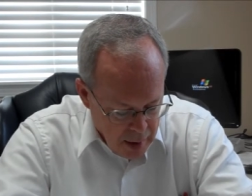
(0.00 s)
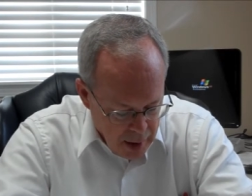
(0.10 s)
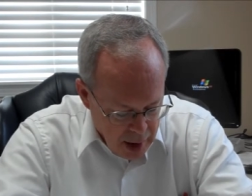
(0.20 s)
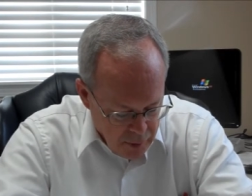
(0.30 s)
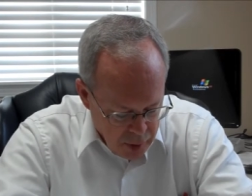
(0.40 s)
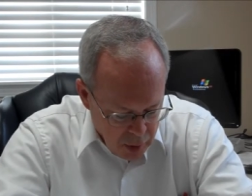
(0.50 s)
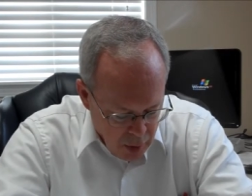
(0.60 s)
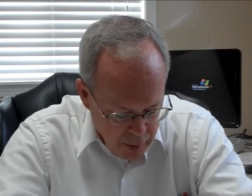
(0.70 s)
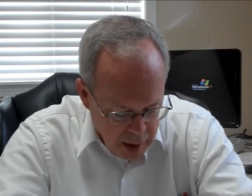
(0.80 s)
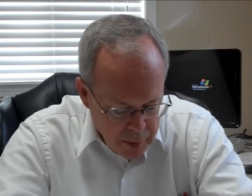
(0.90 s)
If you
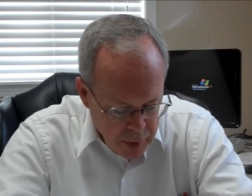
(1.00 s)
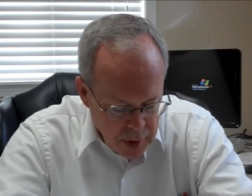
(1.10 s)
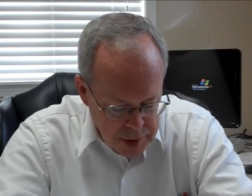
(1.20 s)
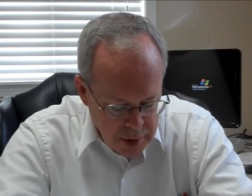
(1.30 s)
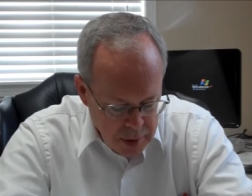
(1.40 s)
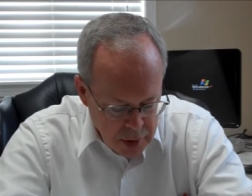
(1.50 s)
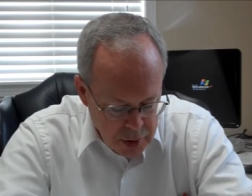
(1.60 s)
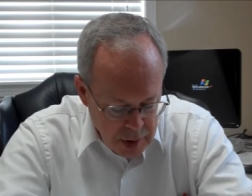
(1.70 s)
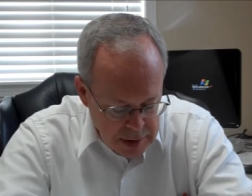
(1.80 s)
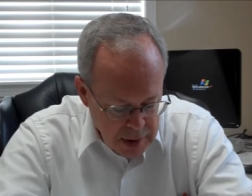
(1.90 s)
are that person who
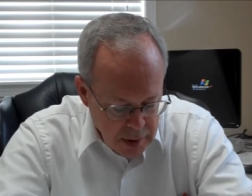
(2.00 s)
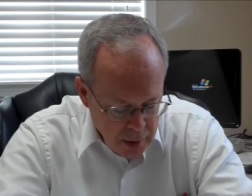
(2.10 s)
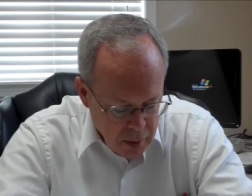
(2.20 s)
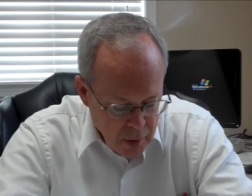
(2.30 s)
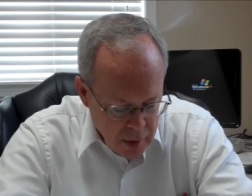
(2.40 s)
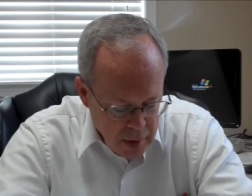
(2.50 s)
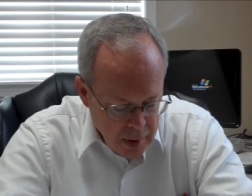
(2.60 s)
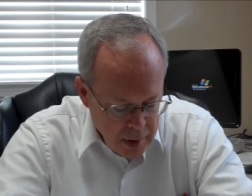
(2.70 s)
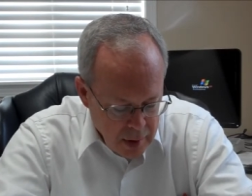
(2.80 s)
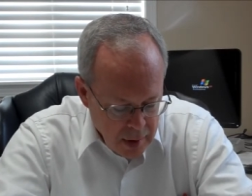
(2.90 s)
trusts in the Lord,
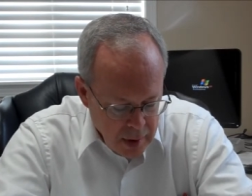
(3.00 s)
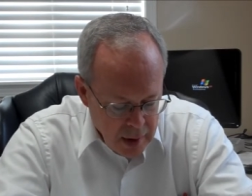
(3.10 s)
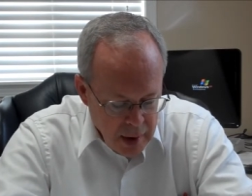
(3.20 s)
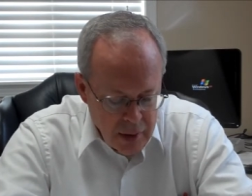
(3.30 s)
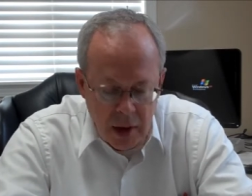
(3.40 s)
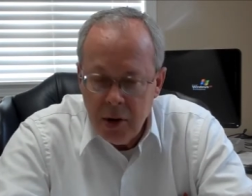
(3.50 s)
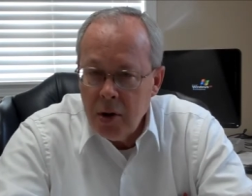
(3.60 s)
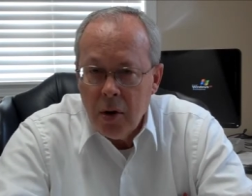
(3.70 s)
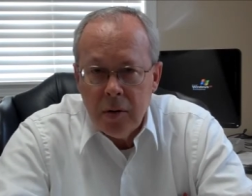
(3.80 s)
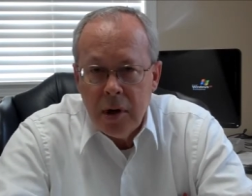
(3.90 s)
then you
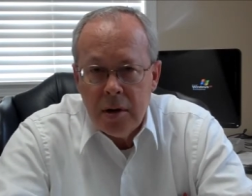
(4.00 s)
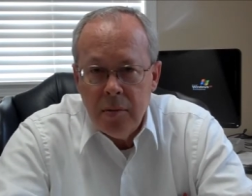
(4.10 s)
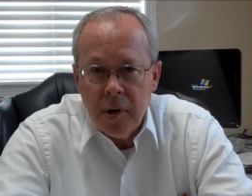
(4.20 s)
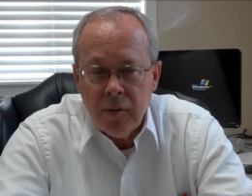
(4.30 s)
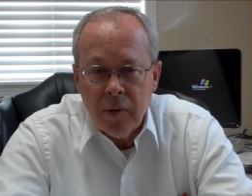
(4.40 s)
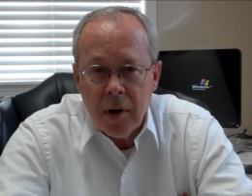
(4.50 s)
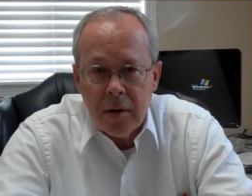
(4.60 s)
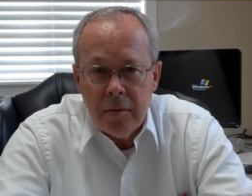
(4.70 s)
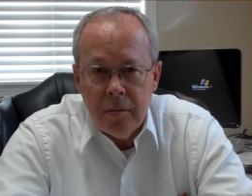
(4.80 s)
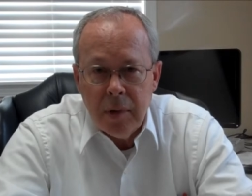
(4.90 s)
don't need to be afraid
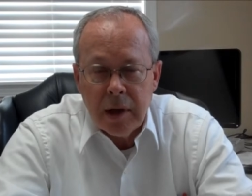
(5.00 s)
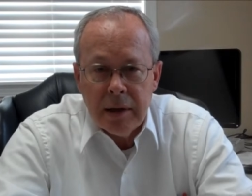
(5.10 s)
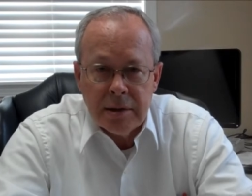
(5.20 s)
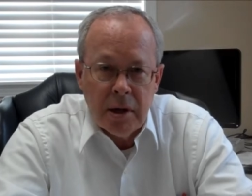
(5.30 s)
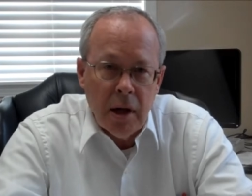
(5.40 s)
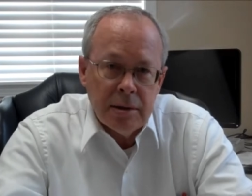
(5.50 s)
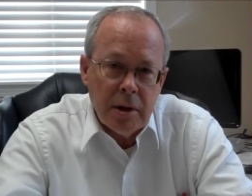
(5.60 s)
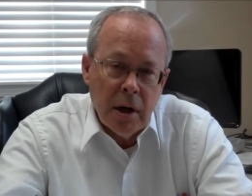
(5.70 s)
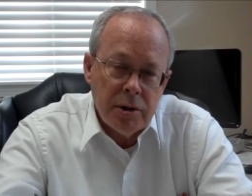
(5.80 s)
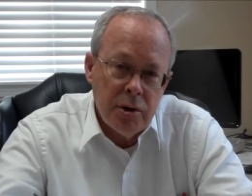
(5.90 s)
because God's
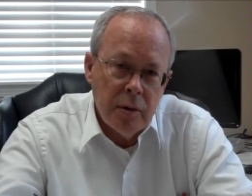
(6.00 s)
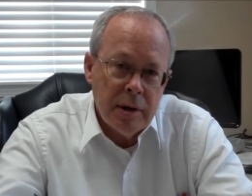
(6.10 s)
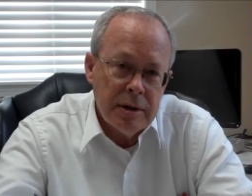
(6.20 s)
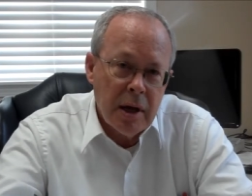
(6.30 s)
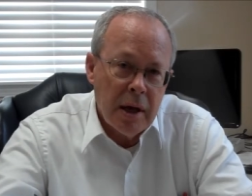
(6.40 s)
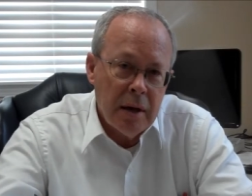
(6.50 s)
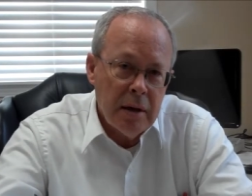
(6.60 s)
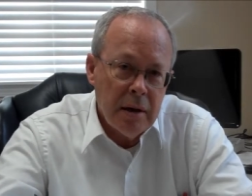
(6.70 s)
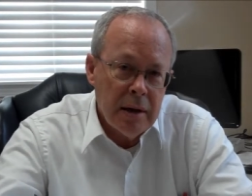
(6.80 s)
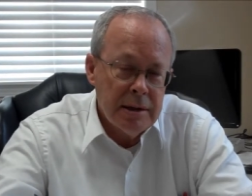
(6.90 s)
got you in His hand.
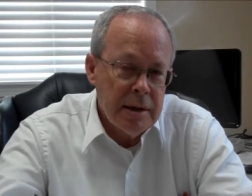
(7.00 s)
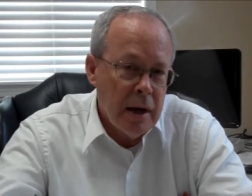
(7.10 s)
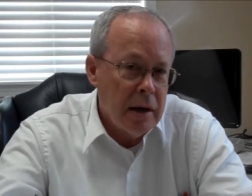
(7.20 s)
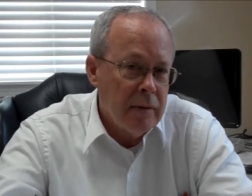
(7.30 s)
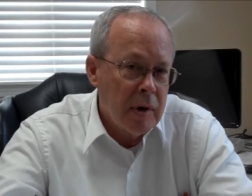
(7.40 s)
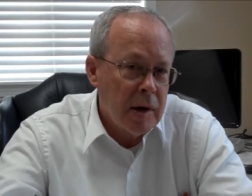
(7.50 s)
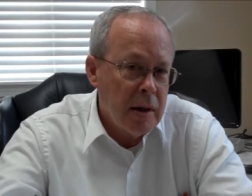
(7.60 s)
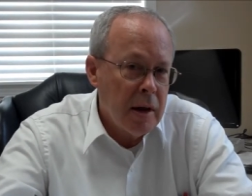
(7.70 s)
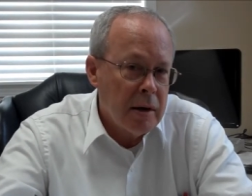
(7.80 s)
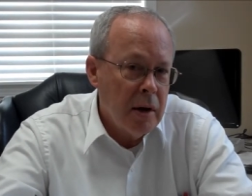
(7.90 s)
He's not ever going to
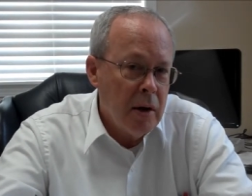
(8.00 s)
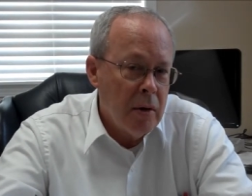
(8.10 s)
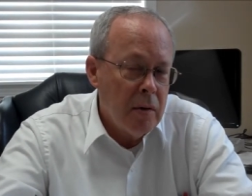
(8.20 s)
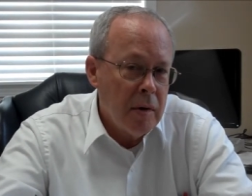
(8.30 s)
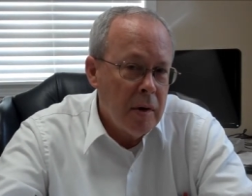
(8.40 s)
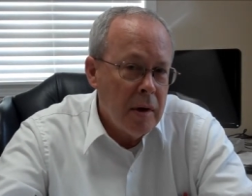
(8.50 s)
let go.